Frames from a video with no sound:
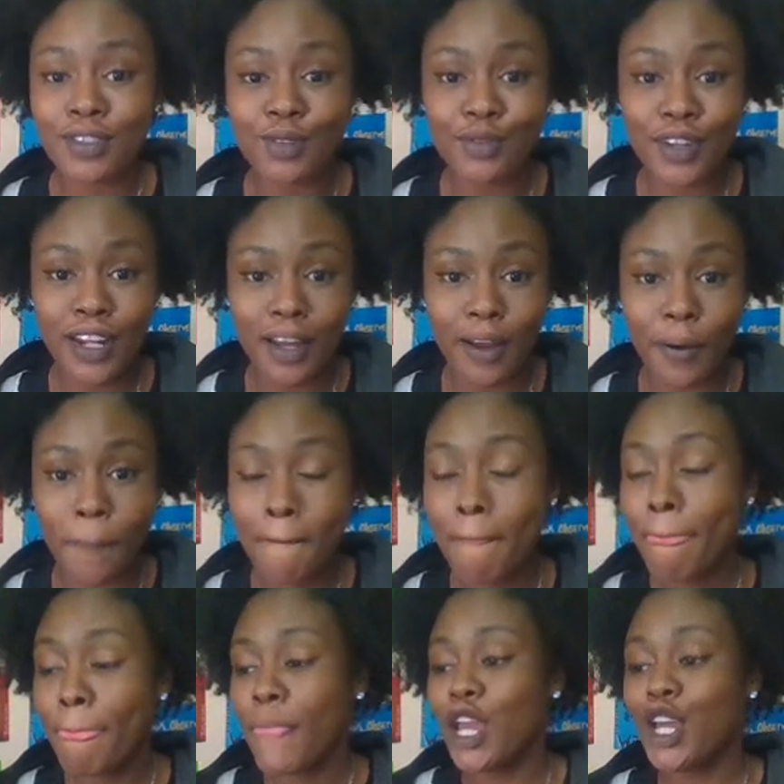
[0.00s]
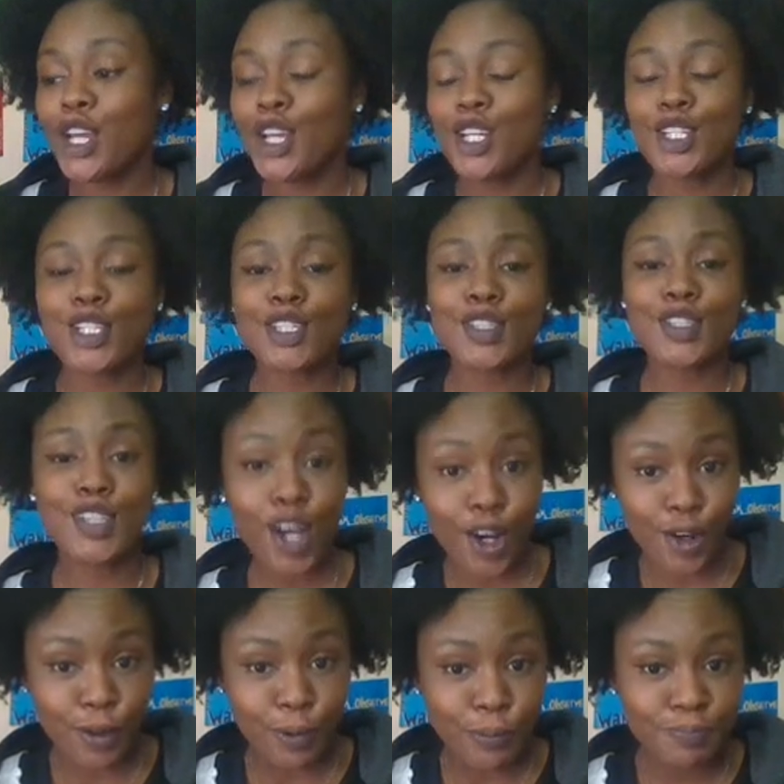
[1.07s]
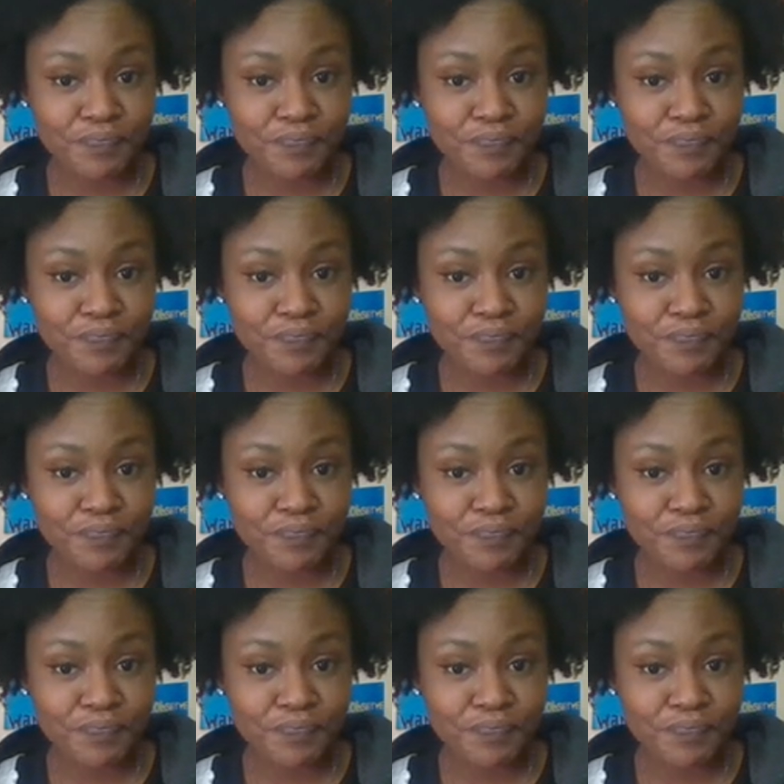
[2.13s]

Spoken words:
a new video. So